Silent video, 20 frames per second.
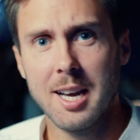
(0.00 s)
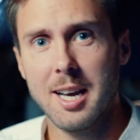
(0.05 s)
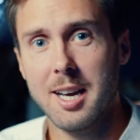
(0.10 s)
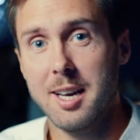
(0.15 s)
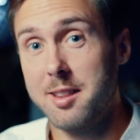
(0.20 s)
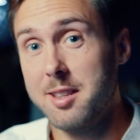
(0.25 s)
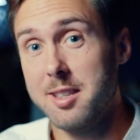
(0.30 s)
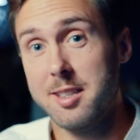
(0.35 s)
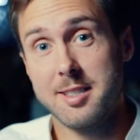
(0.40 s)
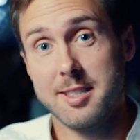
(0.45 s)

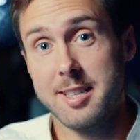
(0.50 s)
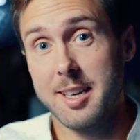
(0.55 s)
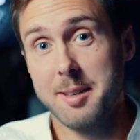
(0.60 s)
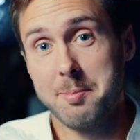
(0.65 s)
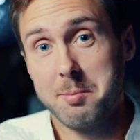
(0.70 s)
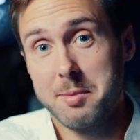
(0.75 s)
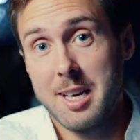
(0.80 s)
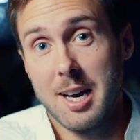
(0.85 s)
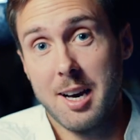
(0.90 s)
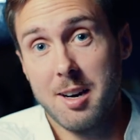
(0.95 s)
And the
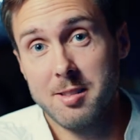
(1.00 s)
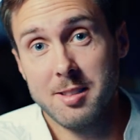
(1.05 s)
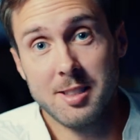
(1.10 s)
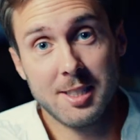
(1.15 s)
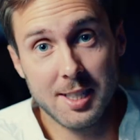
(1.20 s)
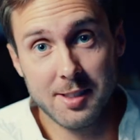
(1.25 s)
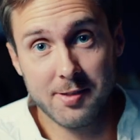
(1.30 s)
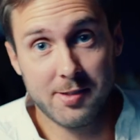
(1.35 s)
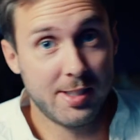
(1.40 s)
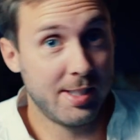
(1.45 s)
same
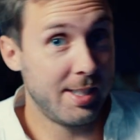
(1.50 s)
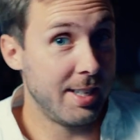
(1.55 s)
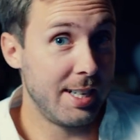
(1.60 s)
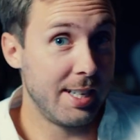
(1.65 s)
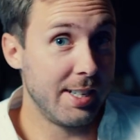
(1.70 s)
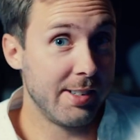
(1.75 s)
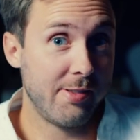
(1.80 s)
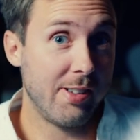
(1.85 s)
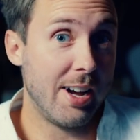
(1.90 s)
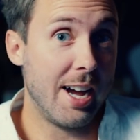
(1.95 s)
concepts
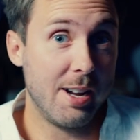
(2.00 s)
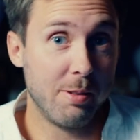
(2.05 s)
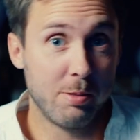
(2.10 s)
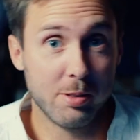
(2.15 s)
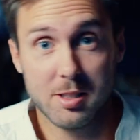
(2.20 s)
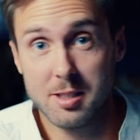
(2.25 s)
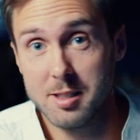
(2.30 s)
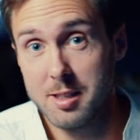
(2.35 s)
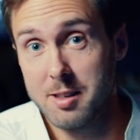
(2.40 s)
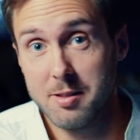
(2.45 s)
if I
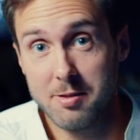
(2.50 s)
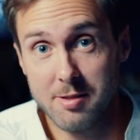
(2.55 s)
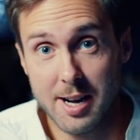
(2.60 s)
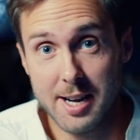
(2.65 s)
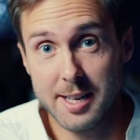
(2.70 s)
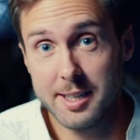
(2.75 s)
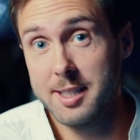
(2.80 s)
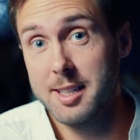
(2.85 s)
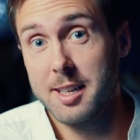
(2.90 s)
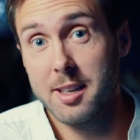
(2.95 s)
was
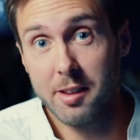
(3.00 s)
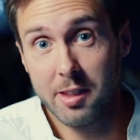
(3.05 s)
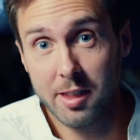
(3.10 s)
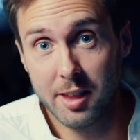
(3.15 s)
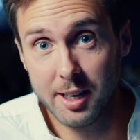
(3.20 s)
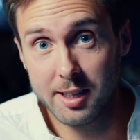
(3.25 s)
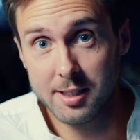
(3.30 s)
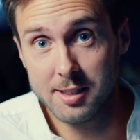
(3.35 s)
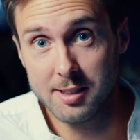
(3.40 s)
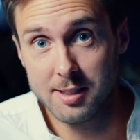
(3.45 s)
writing a
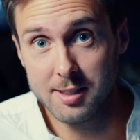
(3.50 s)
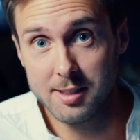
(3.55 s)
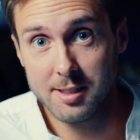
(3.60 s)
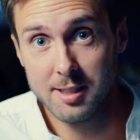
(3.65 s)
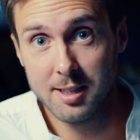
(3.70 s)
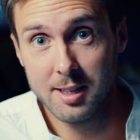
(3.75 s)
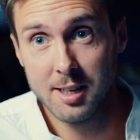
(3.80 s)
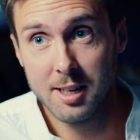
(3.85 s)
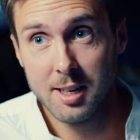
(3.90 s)
thesis.